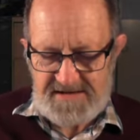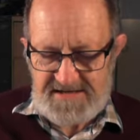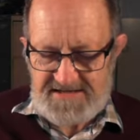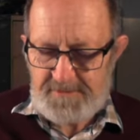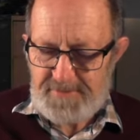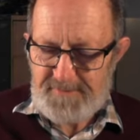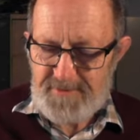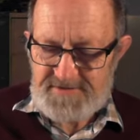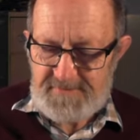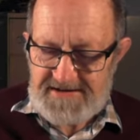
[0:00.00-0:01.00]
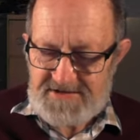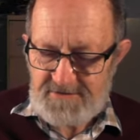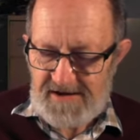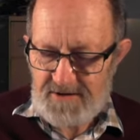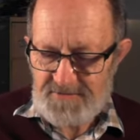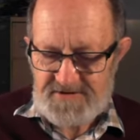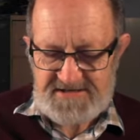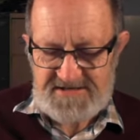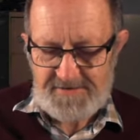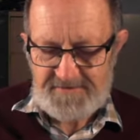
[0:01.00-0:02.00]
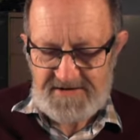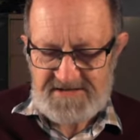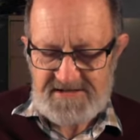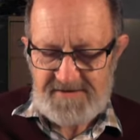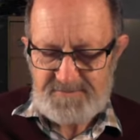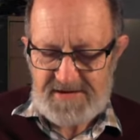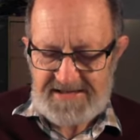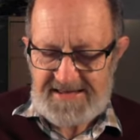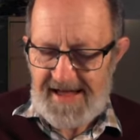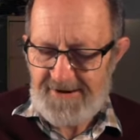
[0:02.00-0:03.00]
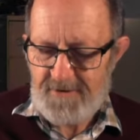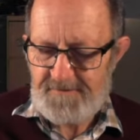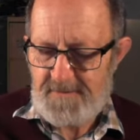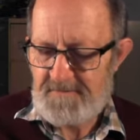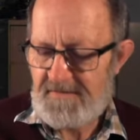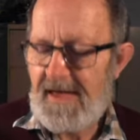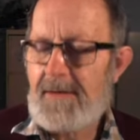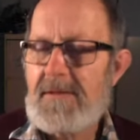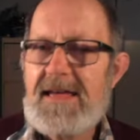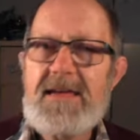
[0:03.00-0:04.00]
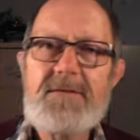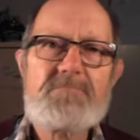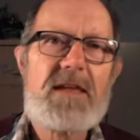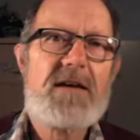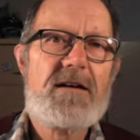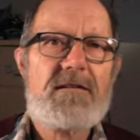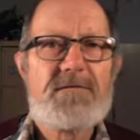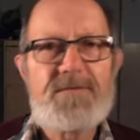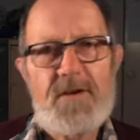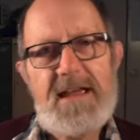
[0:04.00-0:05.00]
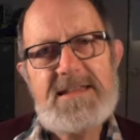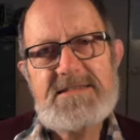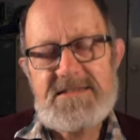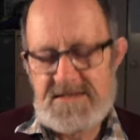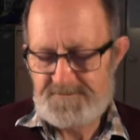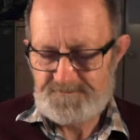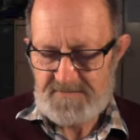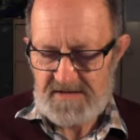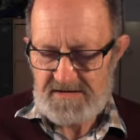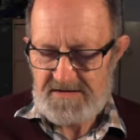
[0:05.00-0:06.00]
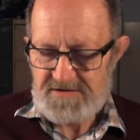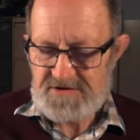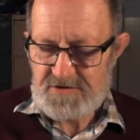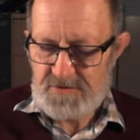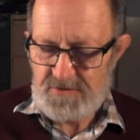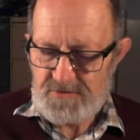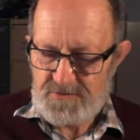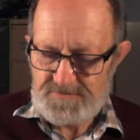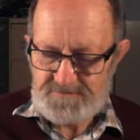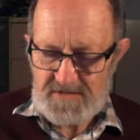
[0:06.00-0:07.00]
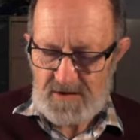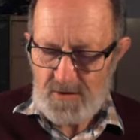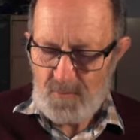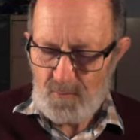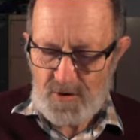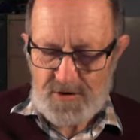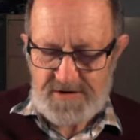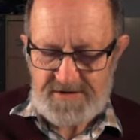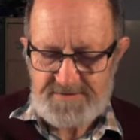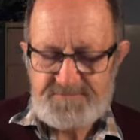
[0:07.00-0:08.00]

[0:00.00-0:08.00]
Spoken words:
Some people's mental health has suffered as they've been cut off from family, friends, school, work,